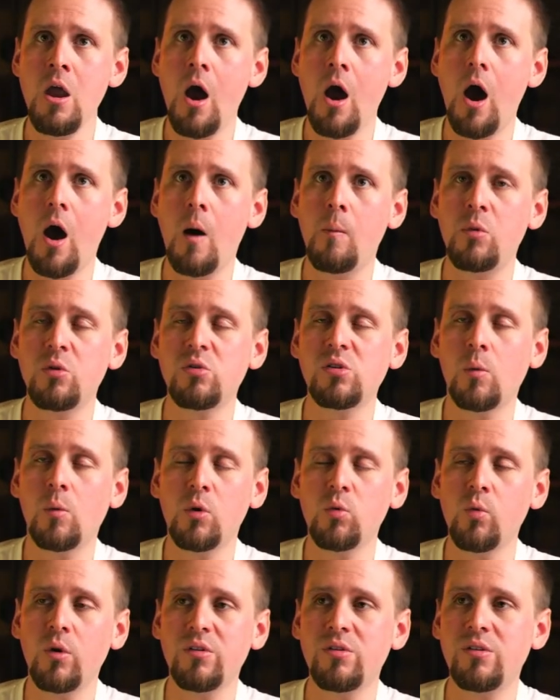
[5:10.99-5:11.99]
Um,
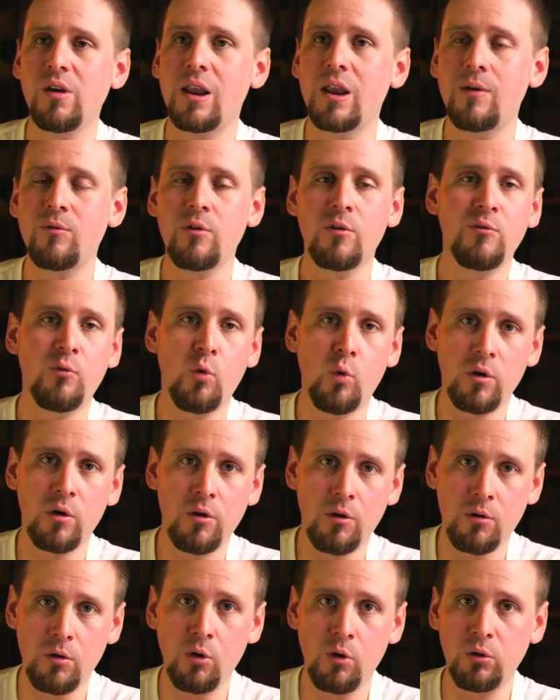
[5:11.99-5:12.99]
someone once said every
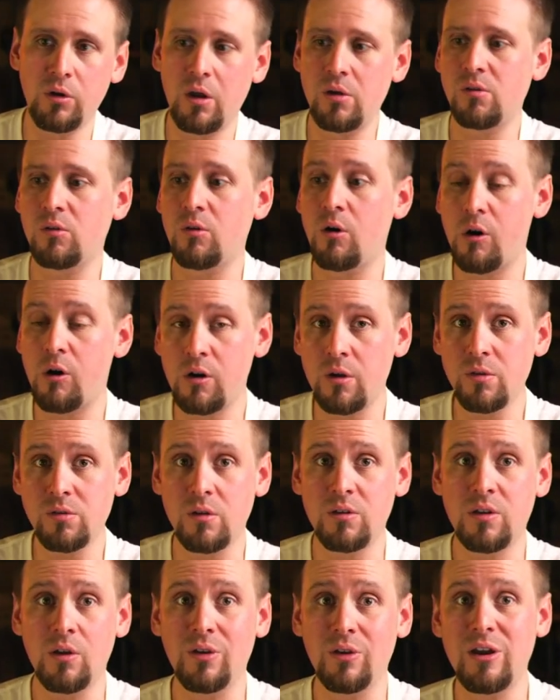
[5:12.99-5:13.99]
four-year-old is an artist
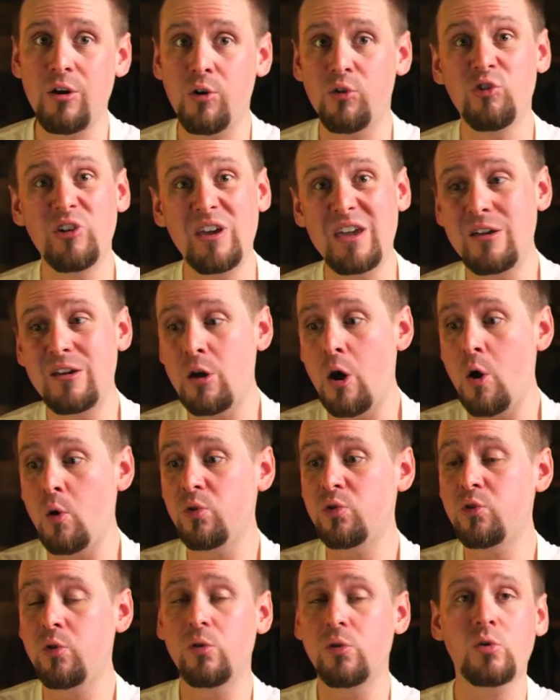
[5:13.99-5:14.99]
until he or she
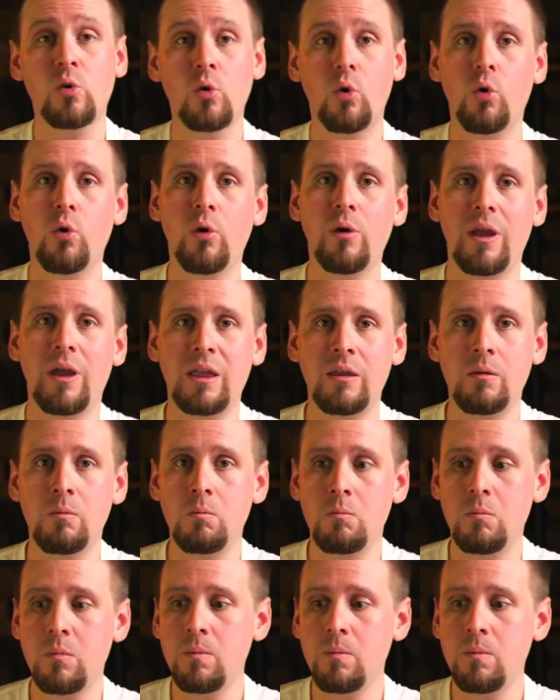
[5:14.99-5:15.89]
goes to school and